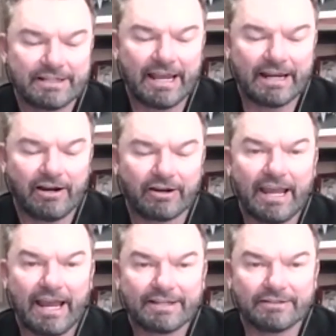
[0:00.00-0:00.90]
at our
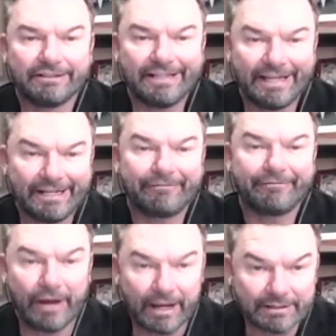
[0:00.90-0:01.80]
castle in
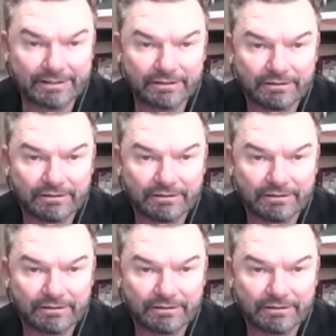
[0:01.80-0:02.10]
France,